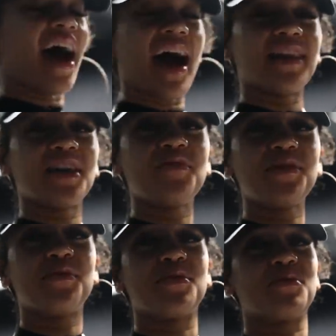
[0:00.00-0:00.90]
I love
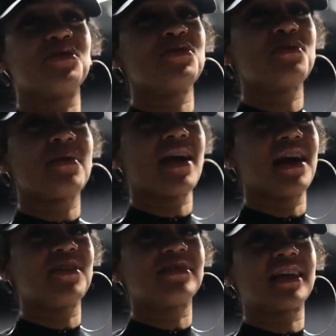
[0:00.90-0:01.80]
when you're in a room
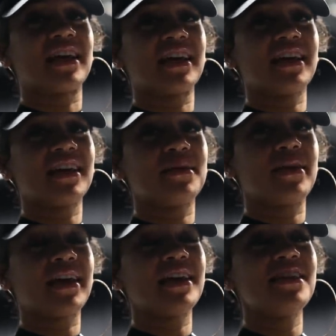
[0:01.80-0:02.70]
and you say it. You're
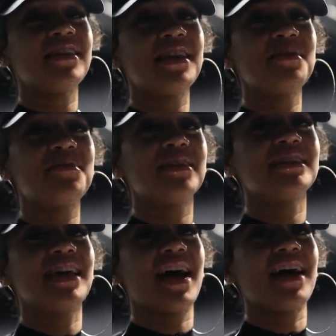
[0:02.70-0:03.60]
like, can you get
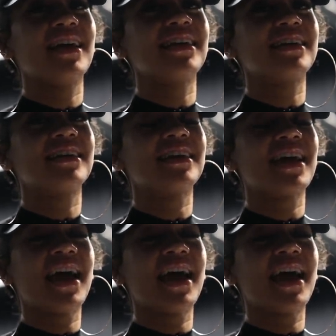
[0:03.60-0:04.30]
much higher?